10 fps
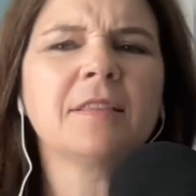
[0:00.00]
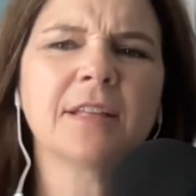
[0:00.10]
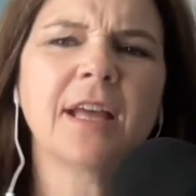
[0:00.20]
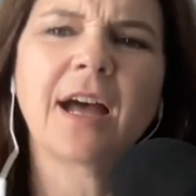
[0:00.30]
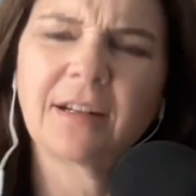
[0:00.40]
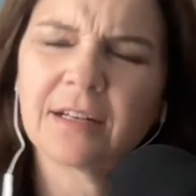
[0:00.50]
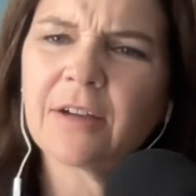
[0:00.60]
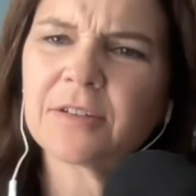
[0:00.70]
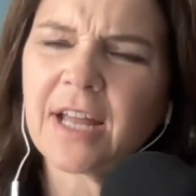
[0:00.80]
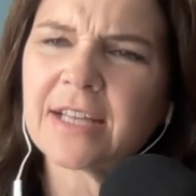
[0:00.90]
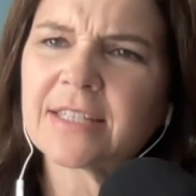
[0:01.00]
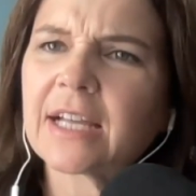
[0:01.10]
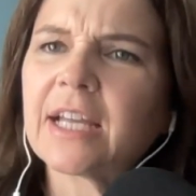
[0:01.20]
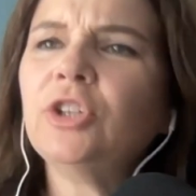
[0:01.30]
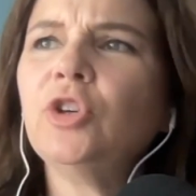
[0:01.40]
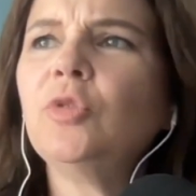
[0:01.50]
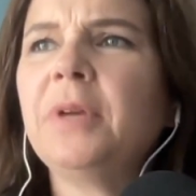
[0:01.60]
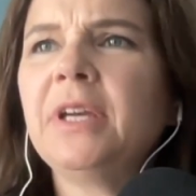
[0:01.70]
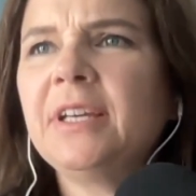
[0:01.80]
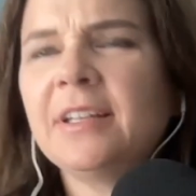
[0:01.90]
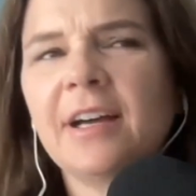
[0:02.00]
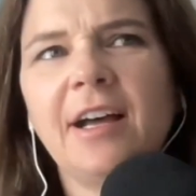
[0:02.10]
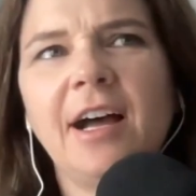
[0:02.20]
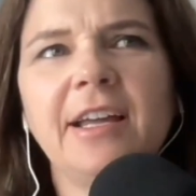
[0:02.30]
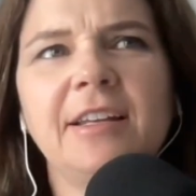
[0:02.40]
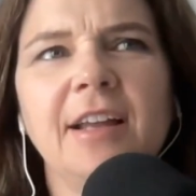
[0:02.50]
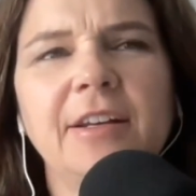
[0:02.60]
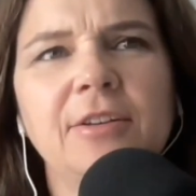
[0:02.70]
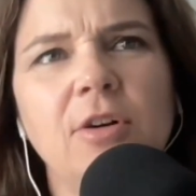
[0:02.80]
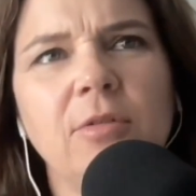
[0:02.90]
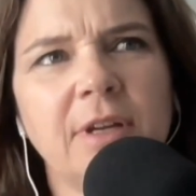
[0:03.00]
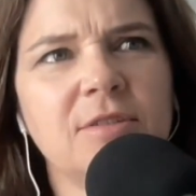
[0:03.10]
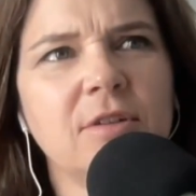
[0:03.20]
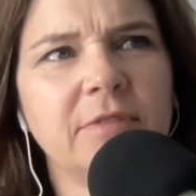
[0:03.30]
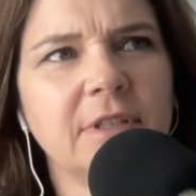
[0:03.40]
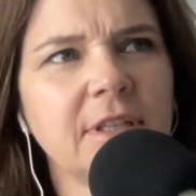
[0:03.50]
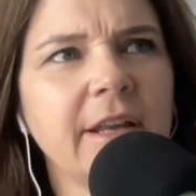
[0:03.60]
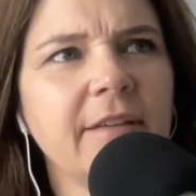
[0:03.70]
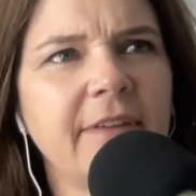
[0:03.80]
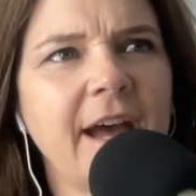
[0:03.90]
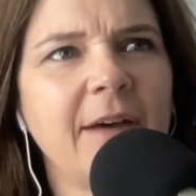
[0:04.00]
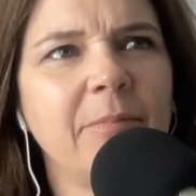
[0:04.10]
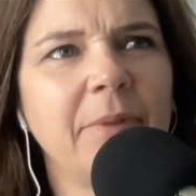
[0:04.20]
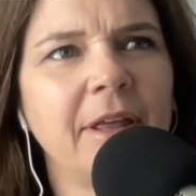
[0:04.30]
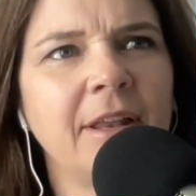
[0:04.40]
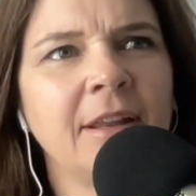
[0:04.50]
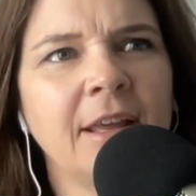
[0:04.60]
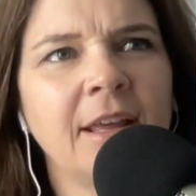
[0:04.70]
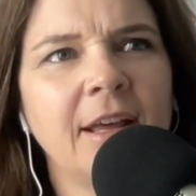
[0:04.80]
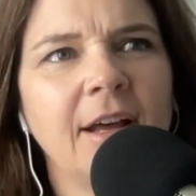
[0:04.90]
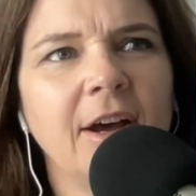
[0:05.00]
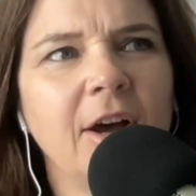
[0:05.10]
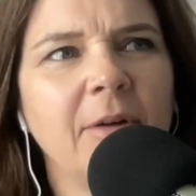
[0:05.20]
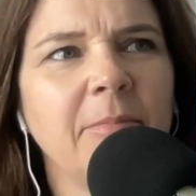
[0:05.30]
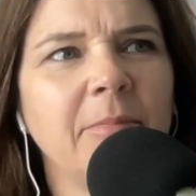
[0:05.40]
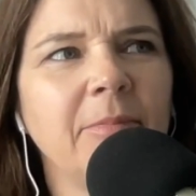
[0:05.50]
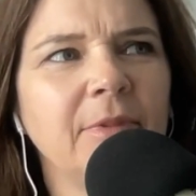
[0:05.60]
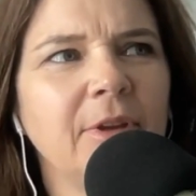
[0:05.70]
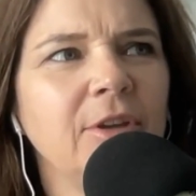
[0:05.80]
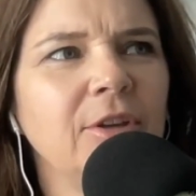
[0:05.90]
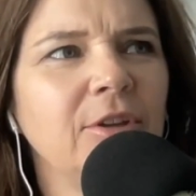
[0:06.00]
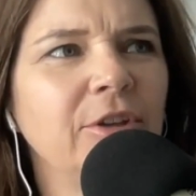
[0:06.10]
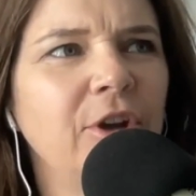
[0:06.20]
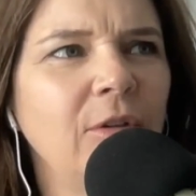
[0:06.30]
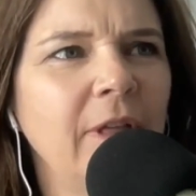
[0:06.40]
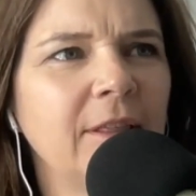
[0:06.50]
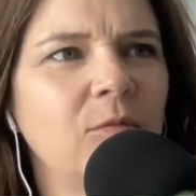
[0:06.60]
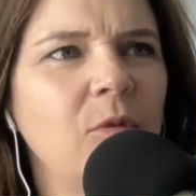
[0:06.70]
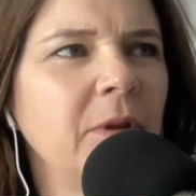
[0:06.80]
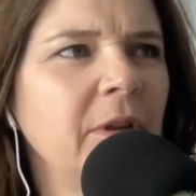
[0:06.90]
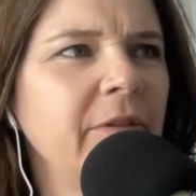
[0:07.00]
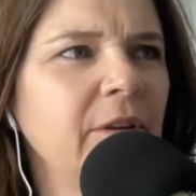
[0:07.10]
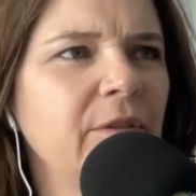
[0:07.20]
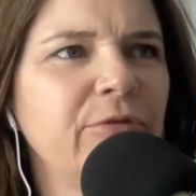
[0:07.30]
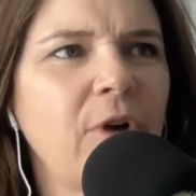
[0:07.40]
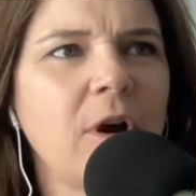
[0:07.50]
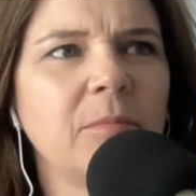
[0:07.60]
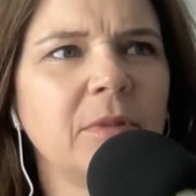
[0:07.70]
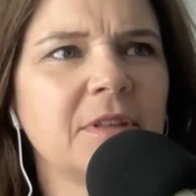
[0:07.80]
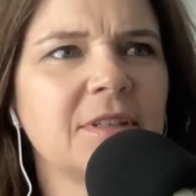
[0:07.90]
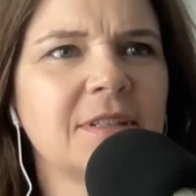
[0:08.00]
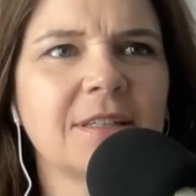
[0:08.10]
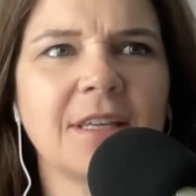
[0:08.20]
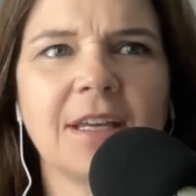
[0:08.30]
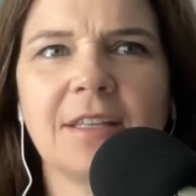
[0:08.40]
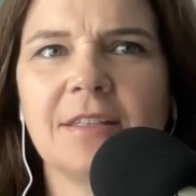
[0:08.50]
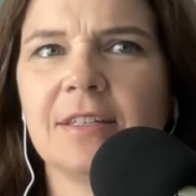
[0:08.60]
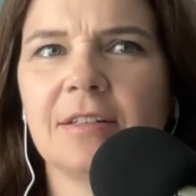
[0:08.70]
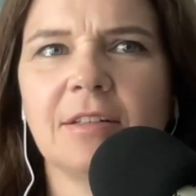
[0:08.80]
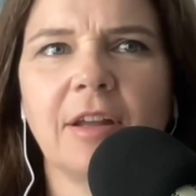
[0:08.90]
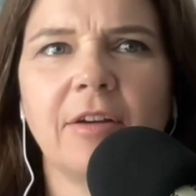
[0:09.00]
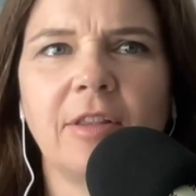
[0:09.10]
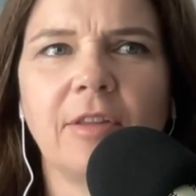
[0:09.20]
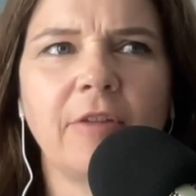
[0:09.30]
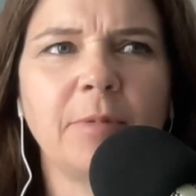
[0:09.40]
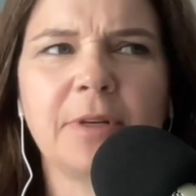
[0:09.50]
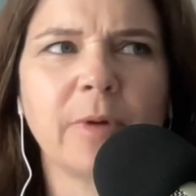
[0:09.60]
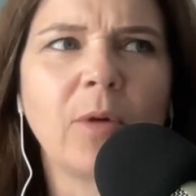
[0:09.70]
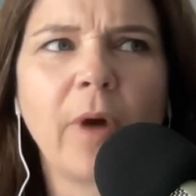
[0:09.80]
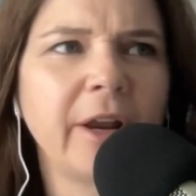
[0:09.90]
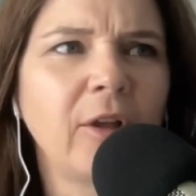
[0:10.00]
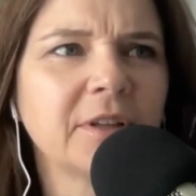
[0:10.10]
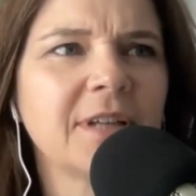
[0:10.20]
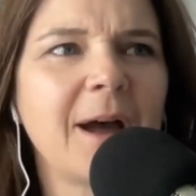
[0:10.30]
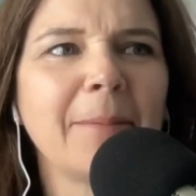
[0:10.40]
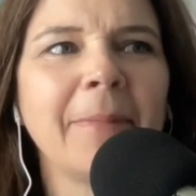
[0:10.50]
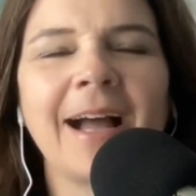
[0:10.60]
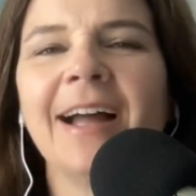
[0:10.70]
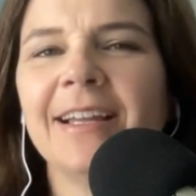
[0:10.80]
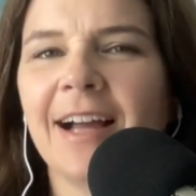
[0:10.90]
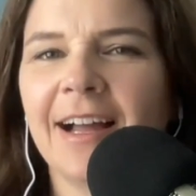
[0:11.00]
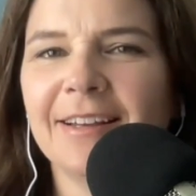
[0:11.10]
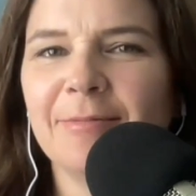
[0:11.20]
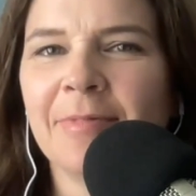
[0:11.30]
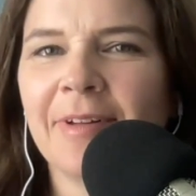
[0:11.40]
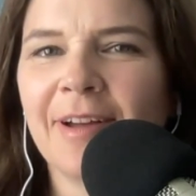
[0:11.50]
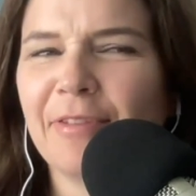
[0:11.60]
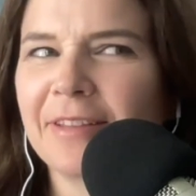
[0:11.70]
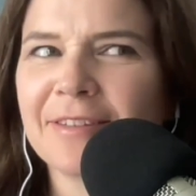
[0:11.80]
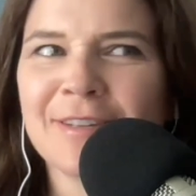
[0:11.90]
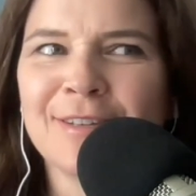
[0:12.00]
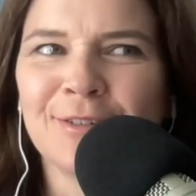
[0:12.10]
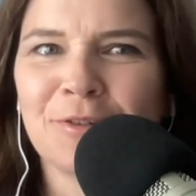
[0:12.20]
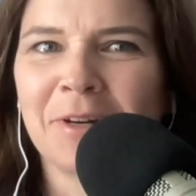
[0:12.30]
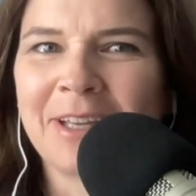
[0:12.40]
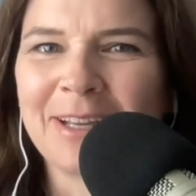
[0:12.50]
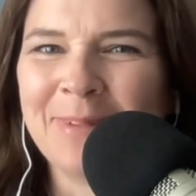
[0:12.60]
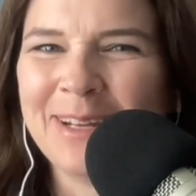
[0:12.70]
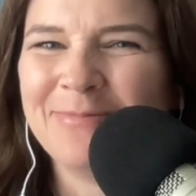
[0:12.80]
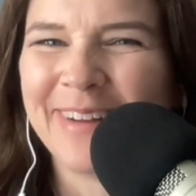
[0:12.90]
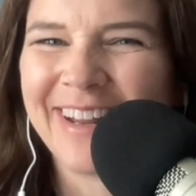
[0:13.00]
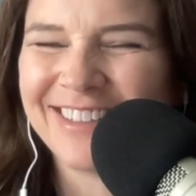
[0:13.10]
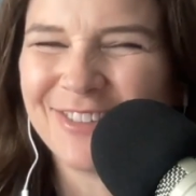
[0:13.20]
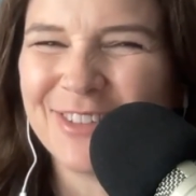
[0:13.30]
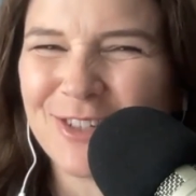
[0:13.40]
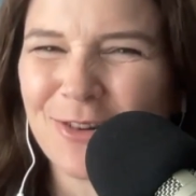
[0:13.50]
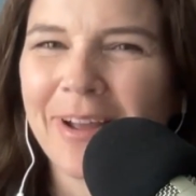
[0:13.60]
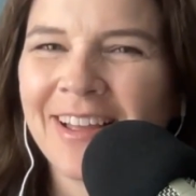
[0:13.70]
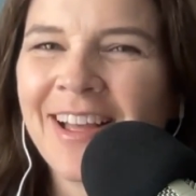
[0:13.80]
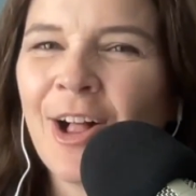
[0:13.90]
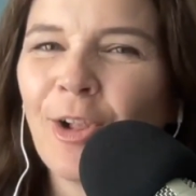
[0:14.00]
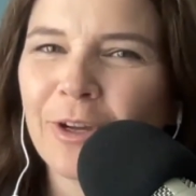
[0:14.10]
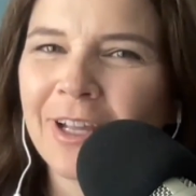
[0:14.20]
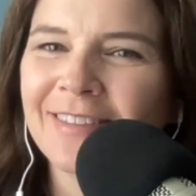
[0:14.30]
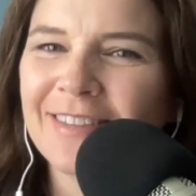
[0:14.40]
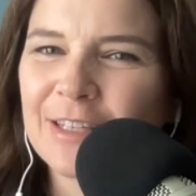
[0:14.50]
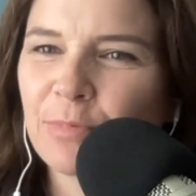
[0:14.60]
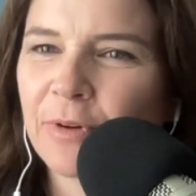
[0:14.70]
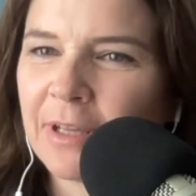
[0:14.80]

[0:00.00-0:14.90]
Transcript: Yeah, I was going to ask that. Can you be? I don't get served a ton of that, but like the woman living on the farm with the 6 kids, and everybody's wearing white all the time. Like I feel like this isn't tricking me, but I do enjoy looking at these pretty